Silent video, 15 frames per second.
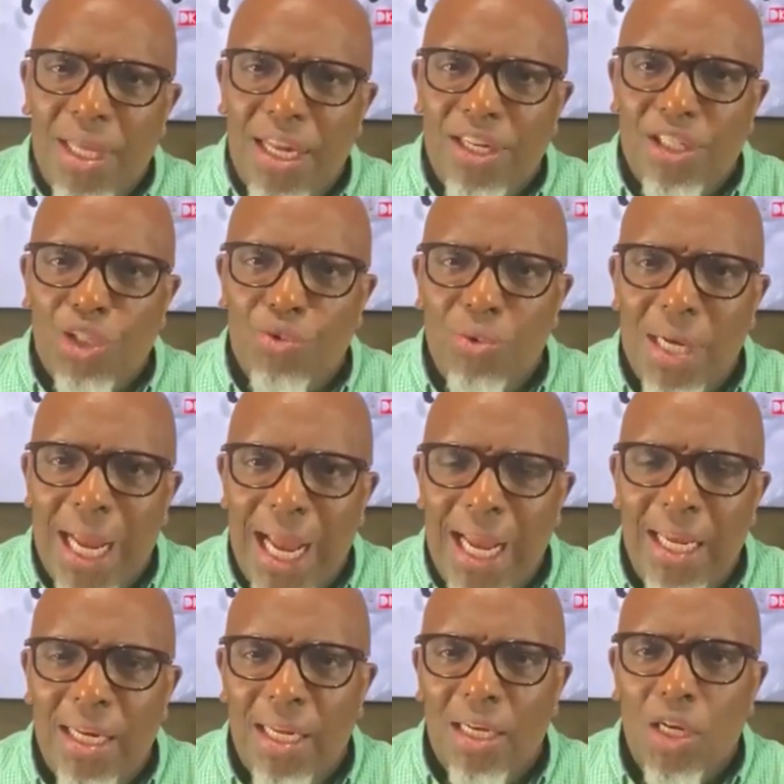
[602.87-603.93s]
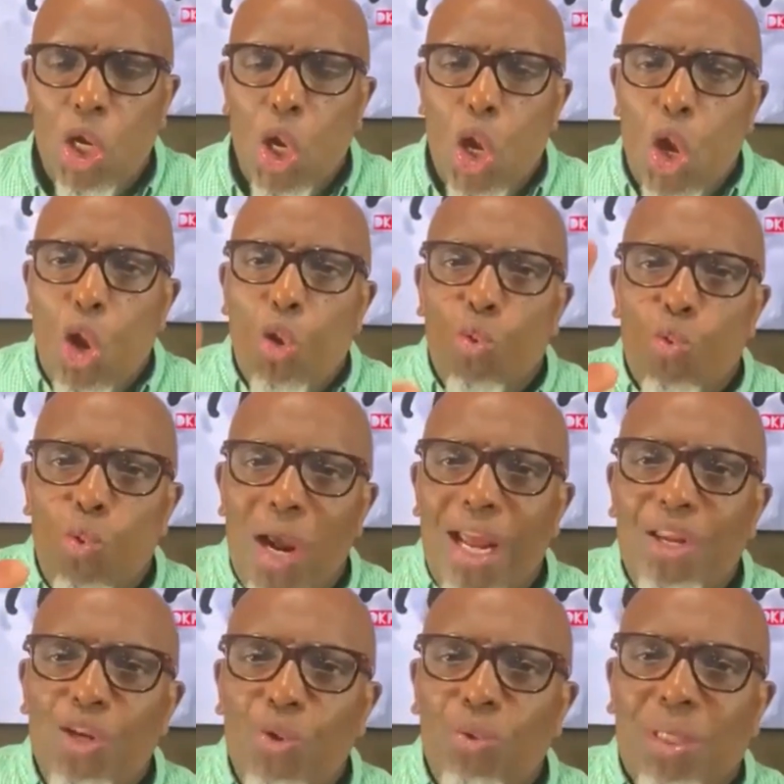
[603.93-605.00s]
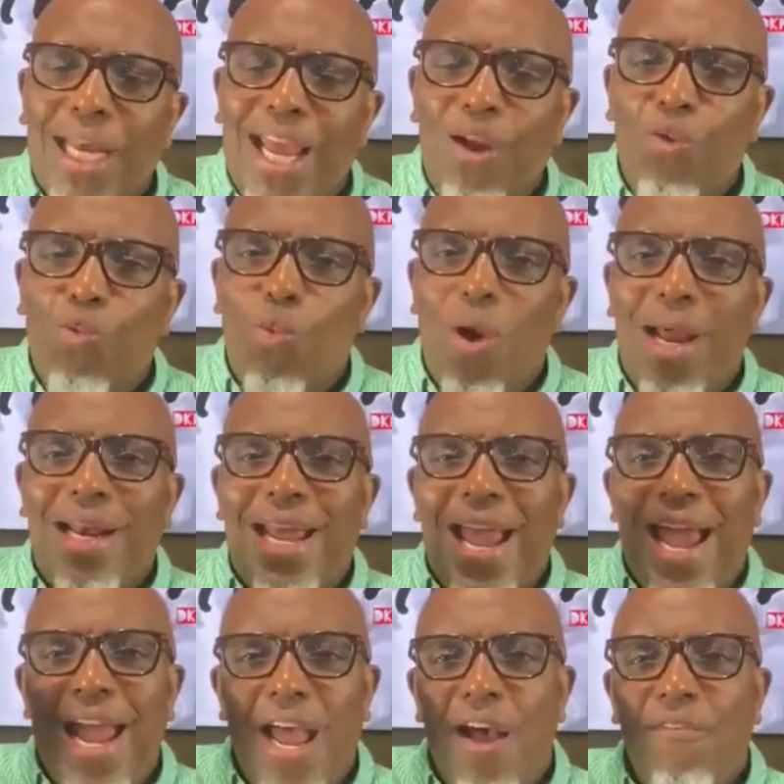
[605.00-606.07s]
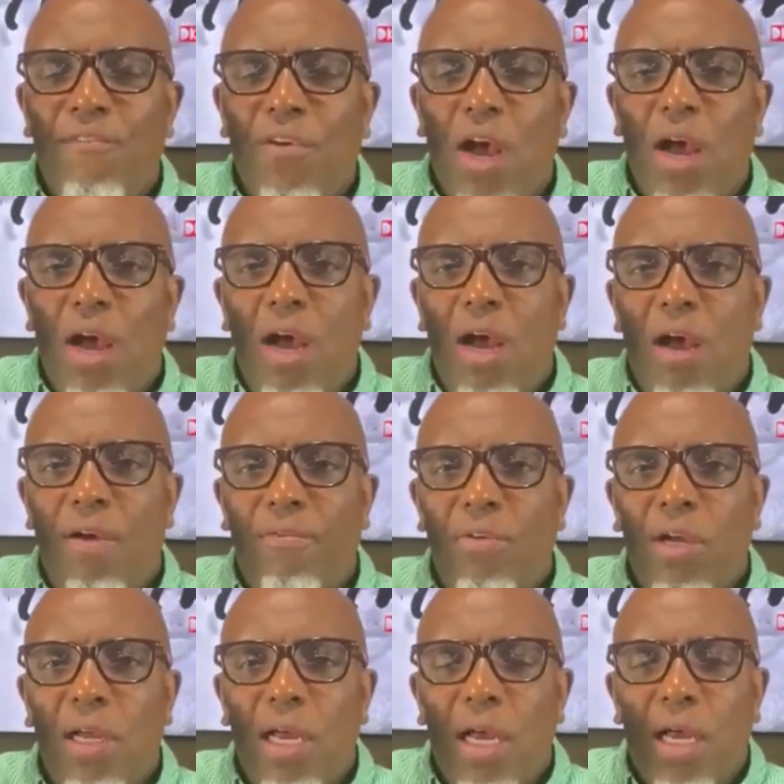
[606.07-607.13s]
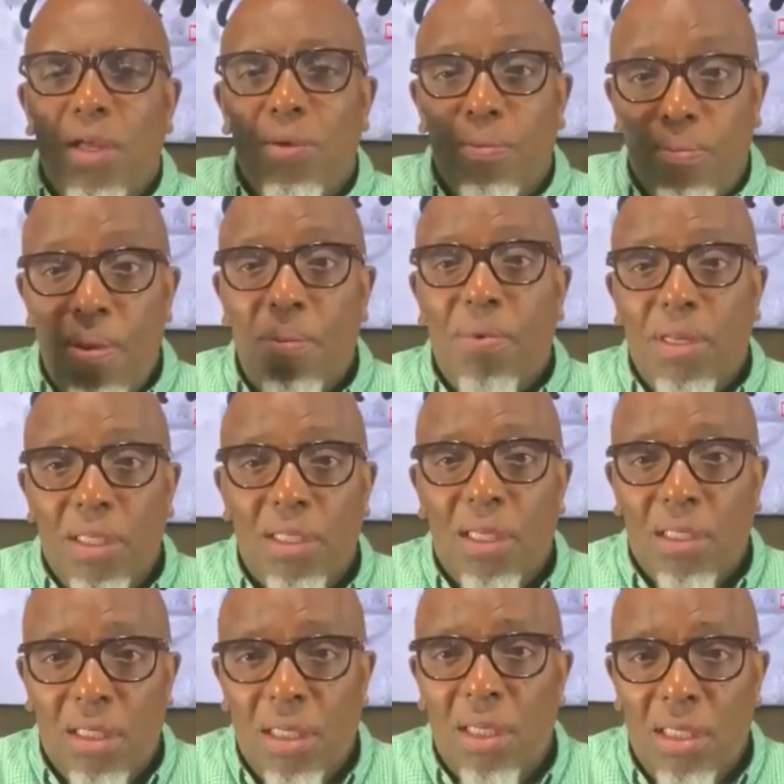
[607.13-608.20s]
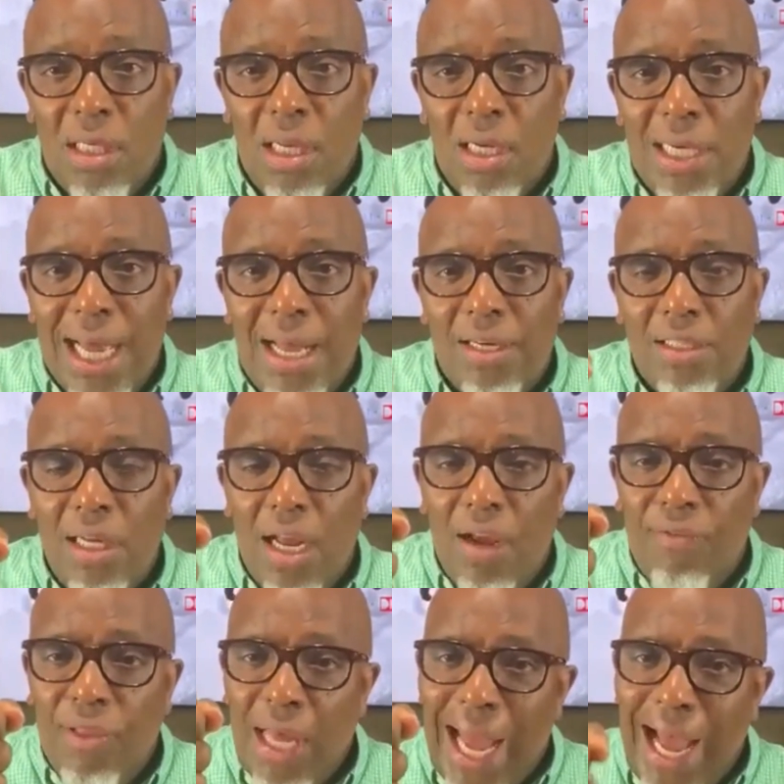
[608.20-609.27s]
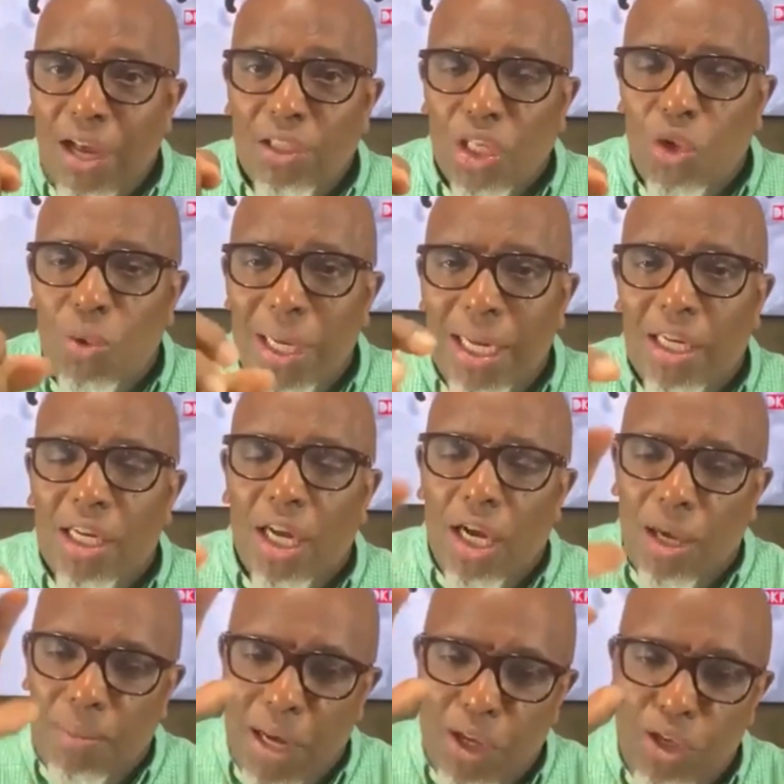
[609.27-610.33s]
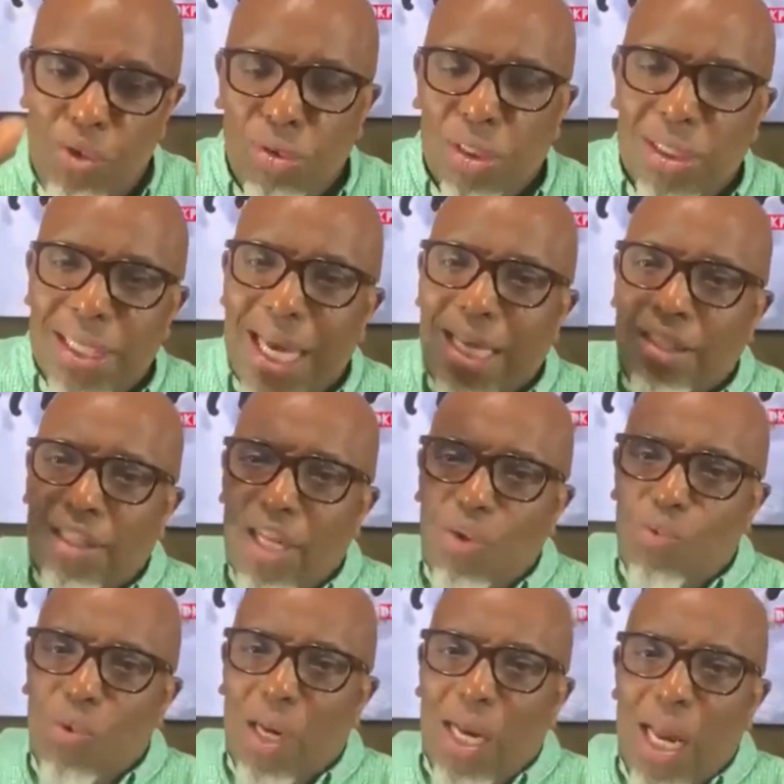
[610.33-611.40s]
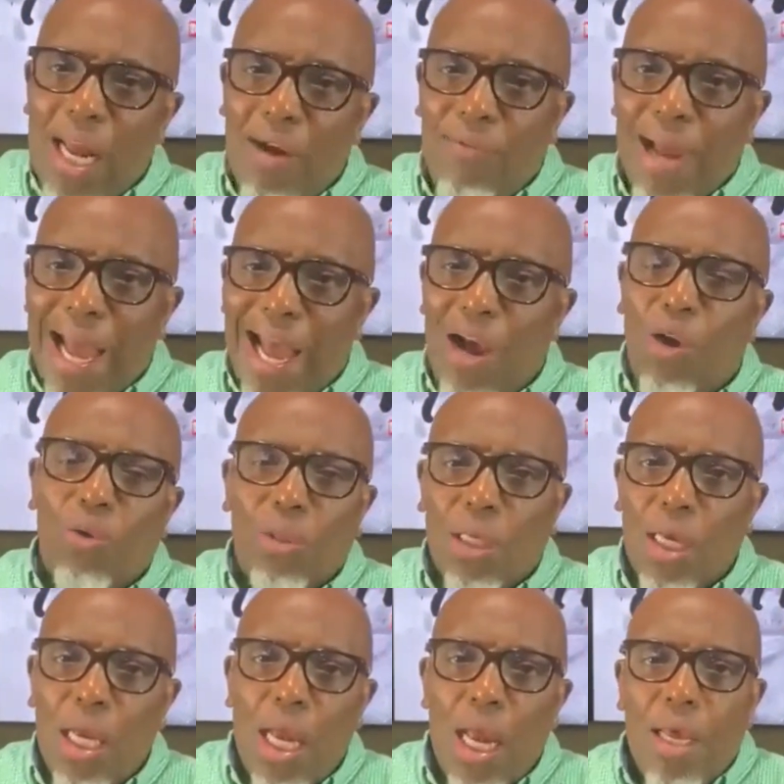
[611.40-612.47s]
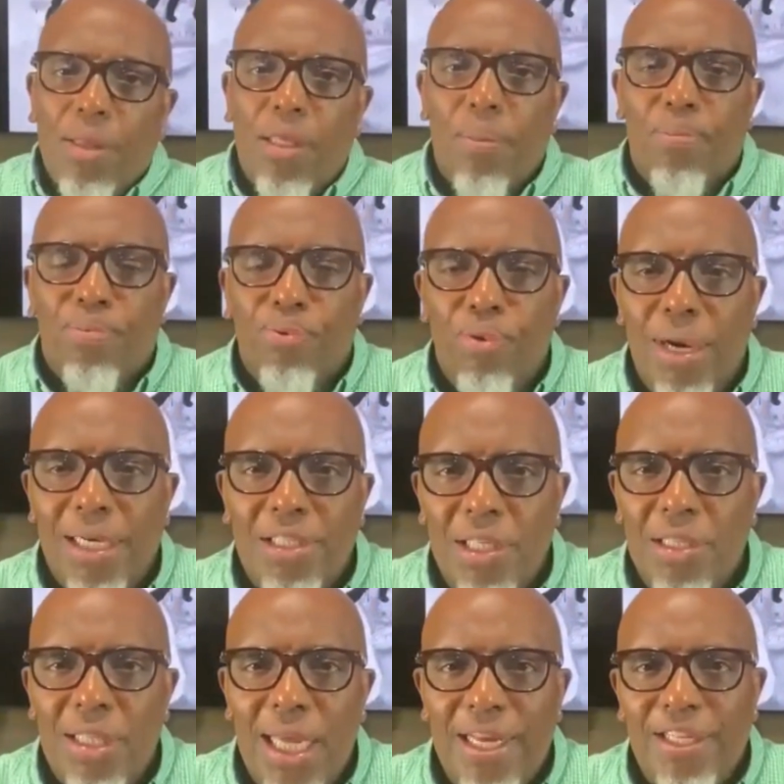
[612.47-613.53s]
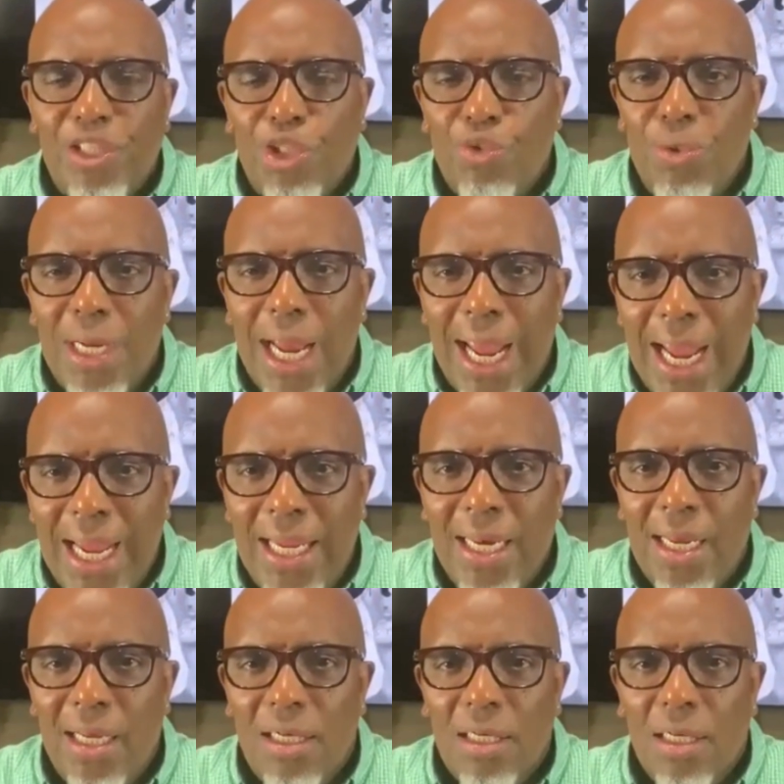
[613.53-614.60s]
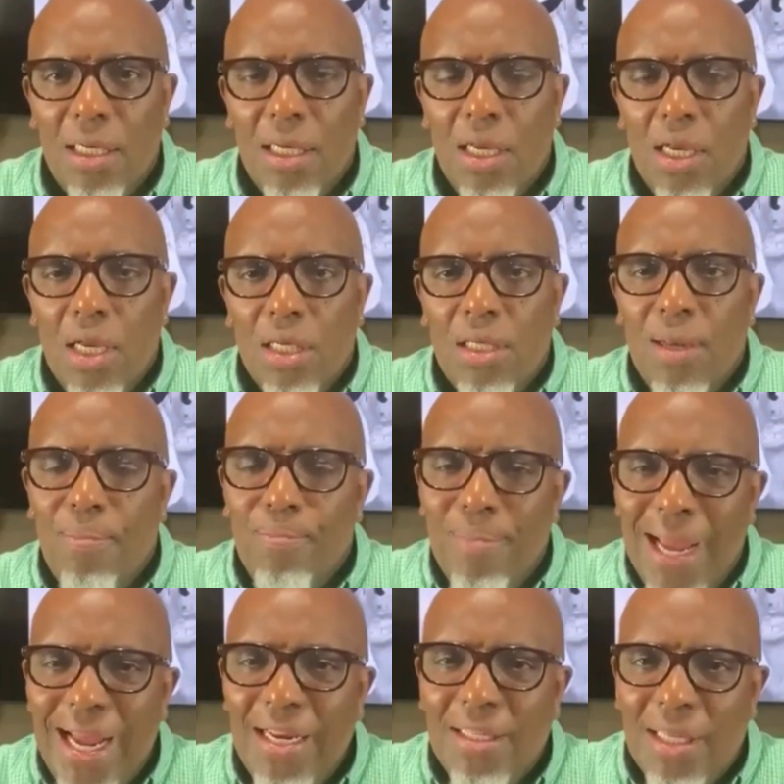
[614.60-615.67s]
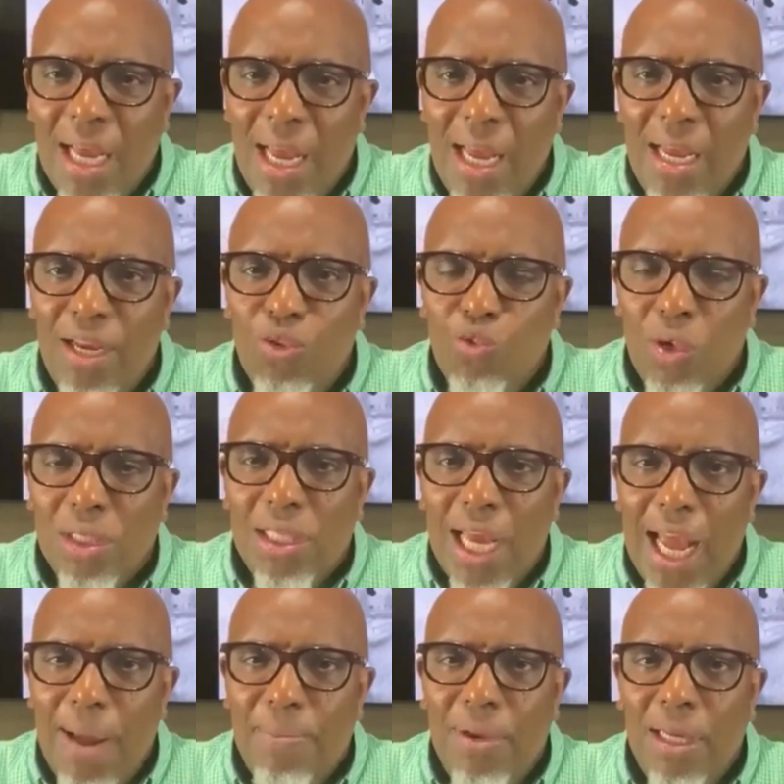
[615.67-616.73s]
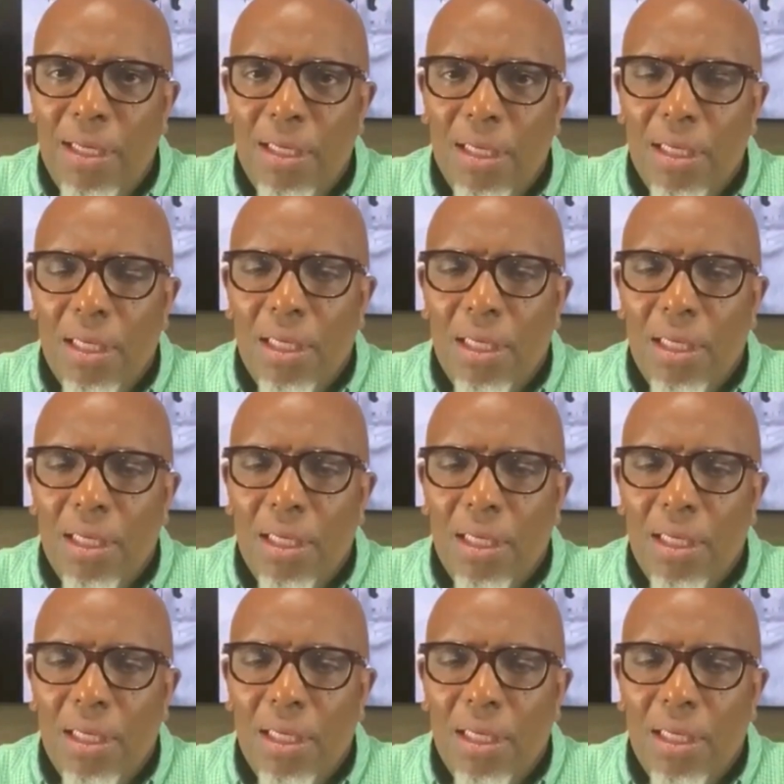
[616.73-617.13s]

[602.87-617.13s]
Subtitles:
that is created when you take one half of, remember the analogy of the household income, and you snatch that one half out, the pressure that is created to maintain what's happening,